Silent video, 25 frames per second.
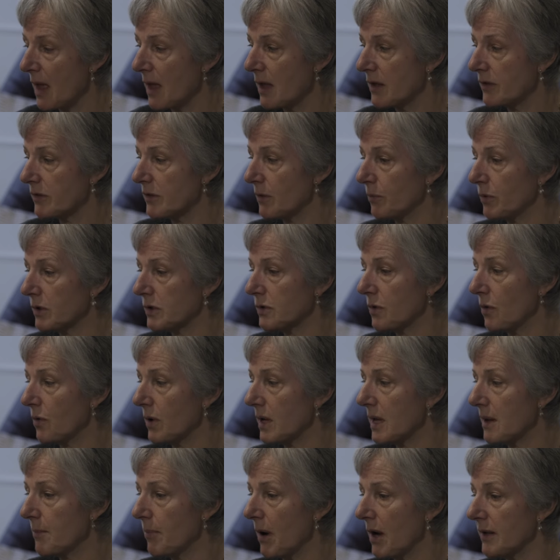So we're
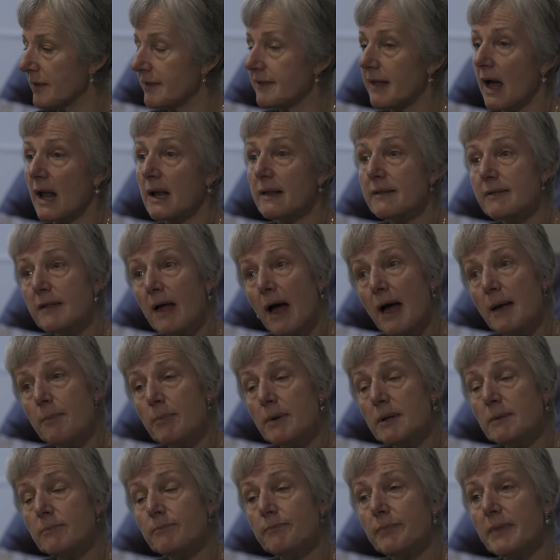talking about
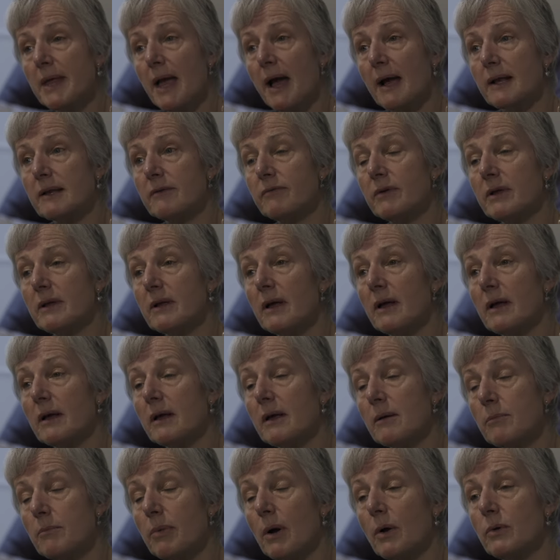psilocybin, the active
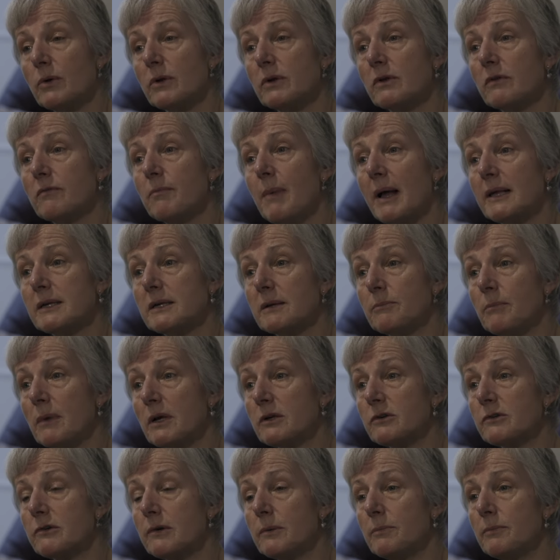component of magic
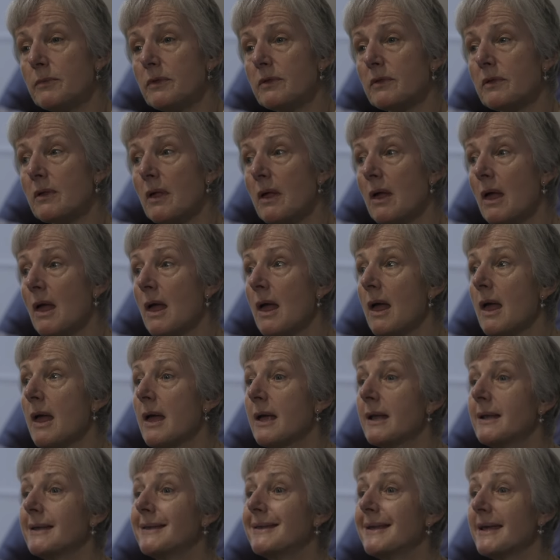mushrooms,
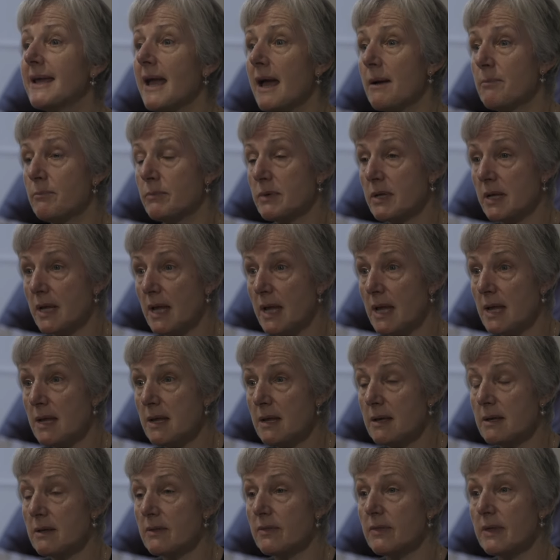
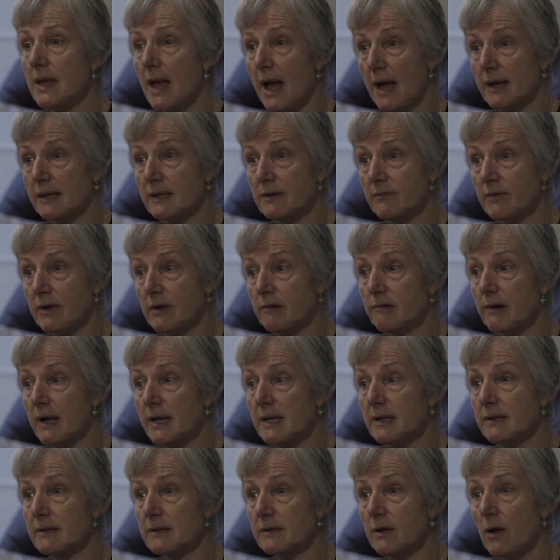DMT, the active
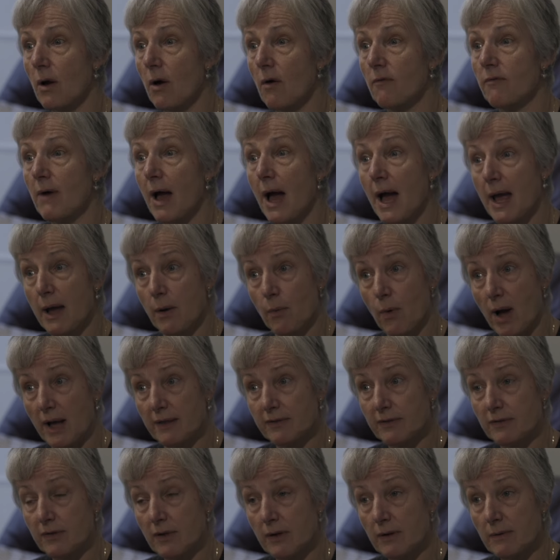ingredient of
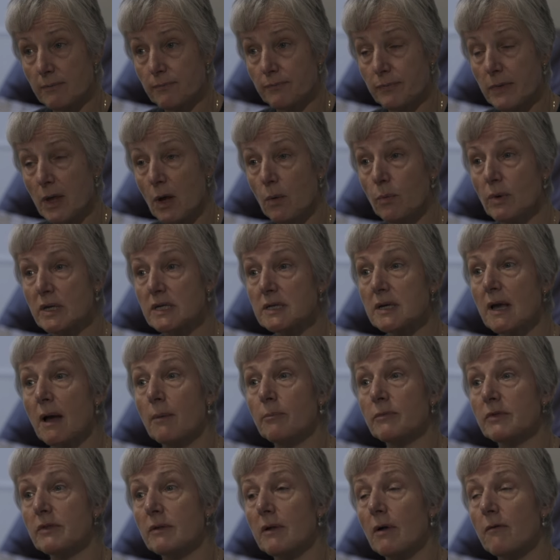ayahuasca, which
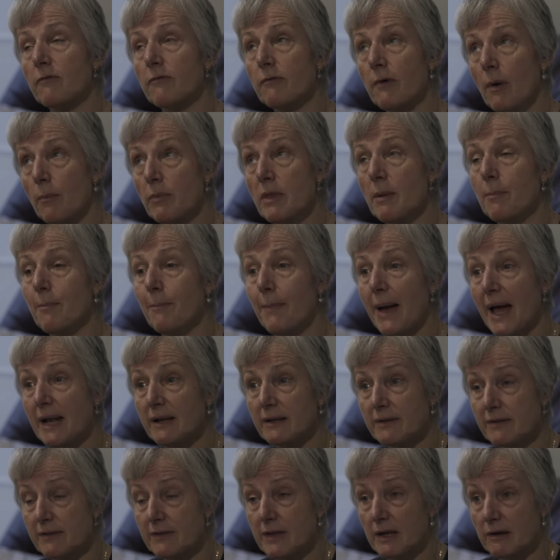comes from the
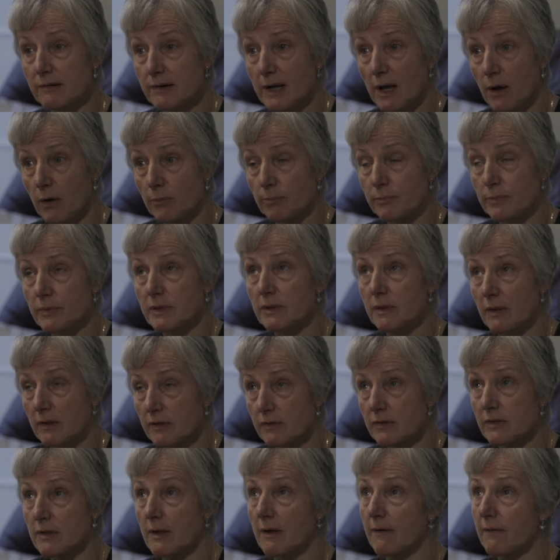
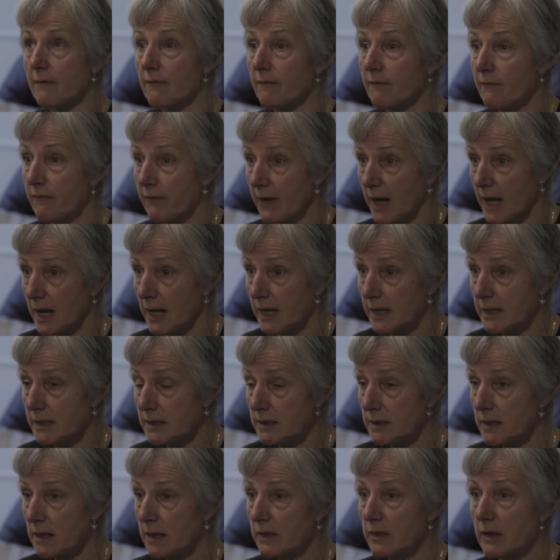Banisteriopsis
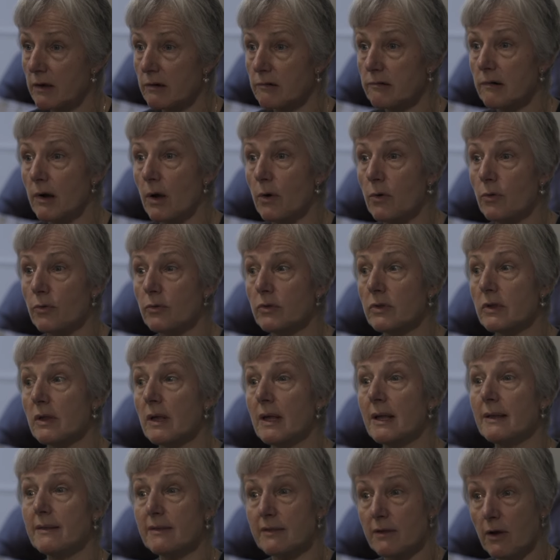vine that grows
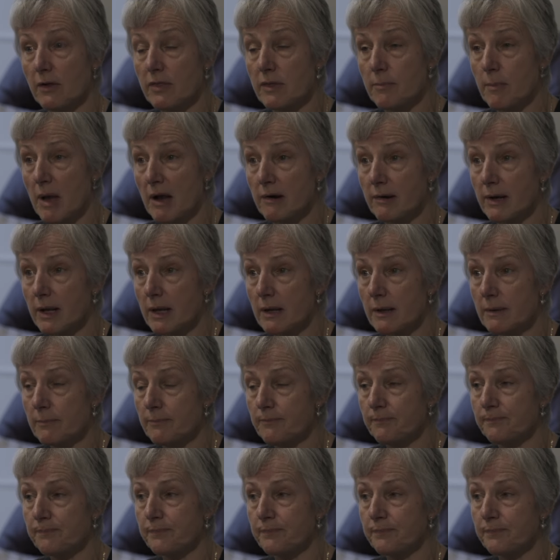in South America.